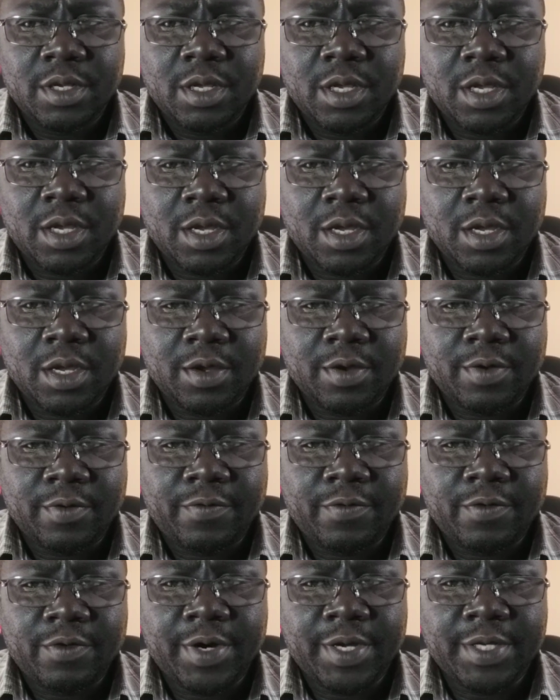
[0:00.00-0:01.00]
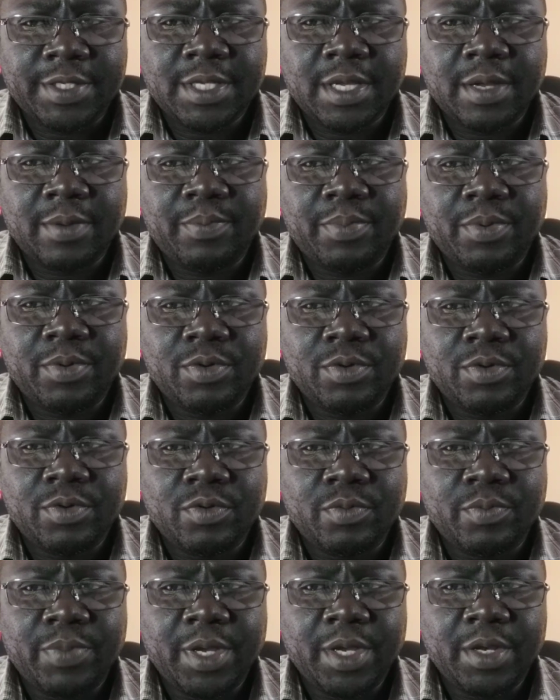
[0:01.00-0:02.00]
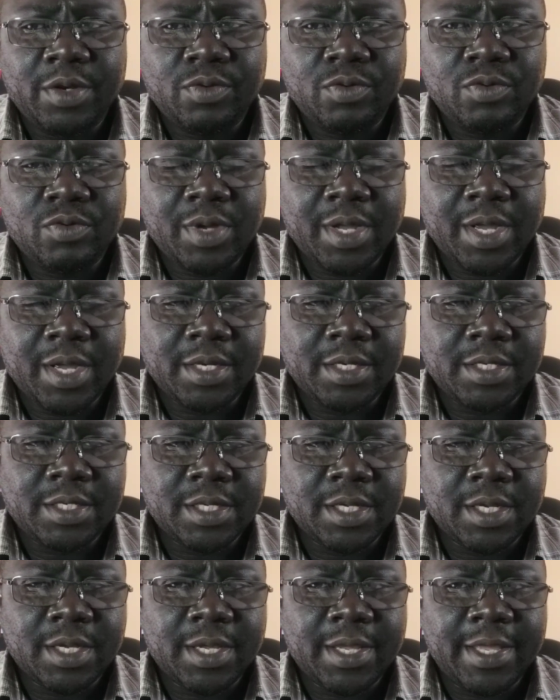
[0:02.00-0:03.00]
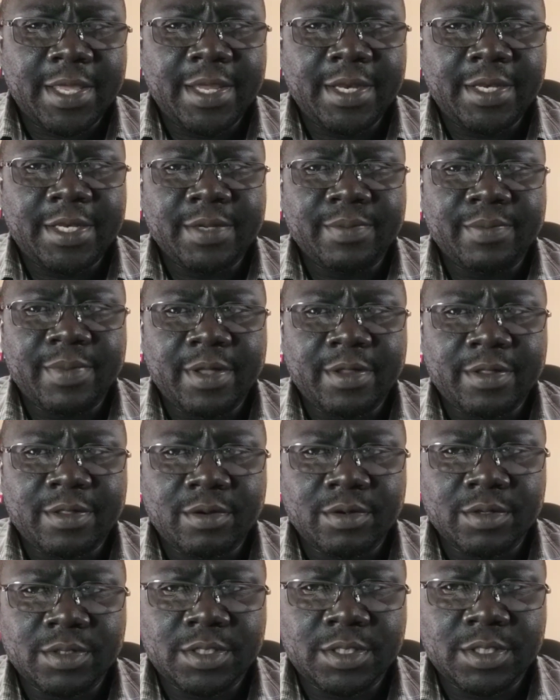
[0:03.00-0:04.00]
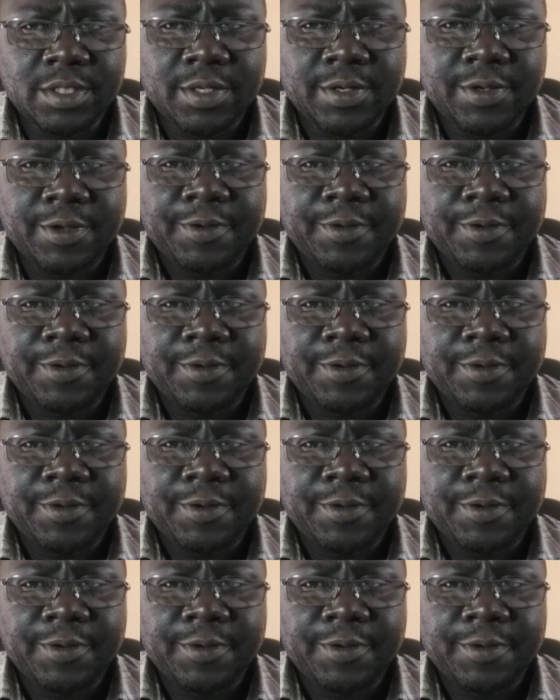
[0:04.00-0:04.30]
For example, you begin to look at heating methods.